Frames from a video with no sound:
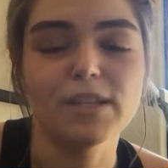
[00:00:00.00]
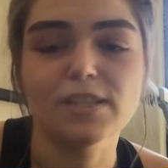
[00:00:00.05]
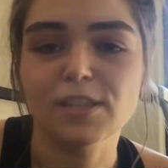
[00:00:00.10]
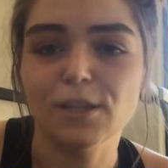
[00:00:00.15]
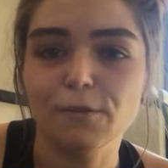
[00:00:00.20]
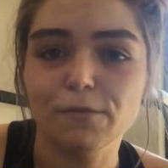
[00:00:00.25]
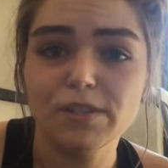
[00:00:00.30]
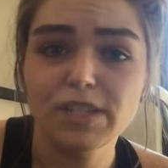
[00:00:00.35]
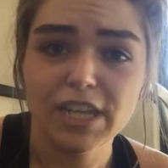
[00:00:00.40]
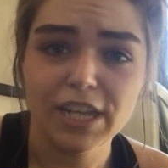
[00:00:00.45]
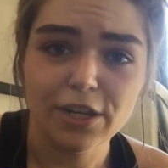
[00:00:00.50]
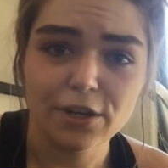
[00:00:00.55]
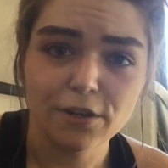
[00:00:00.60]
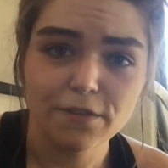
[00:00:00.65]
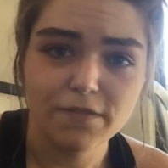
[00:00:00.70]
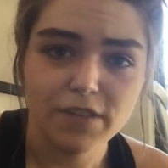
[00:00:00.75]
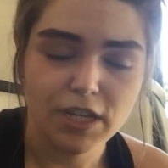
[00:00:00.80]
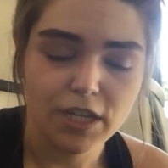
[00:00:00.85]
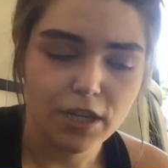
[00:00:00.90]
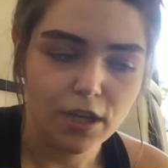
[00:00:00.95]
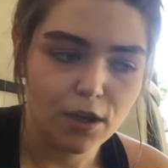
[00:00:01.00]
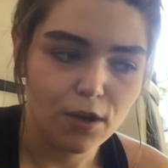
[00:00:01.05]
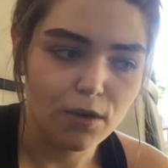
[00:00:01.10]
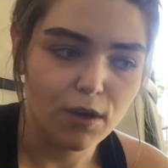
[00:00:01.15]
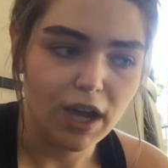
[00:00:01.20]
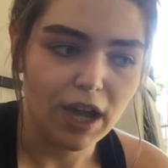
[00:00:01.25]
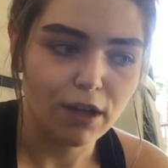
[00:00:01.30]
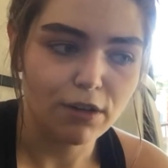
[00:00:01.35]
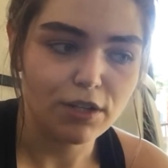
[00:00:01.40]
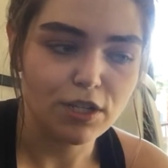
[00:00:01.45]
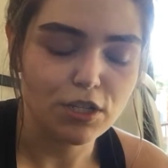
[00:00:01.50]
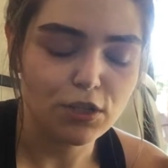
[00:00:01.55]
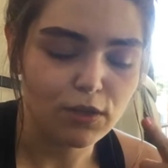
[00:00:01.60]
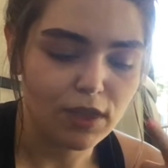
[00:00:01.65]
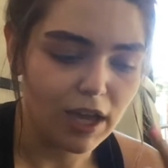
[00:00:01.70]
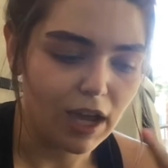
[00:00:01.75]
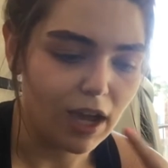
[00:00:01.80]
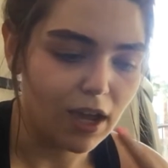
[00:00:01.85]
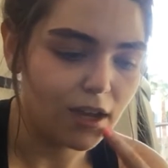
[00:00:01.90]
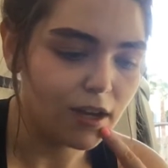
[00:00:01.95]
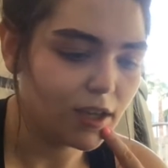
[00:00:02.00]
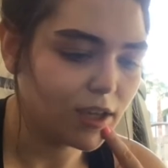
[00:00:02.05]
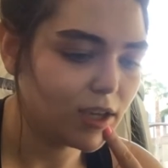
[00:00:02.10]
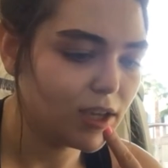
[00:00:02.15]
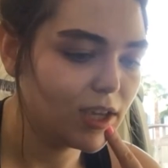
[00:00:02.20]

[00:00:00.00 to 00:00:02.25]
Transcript: self-tanner video, how to do that.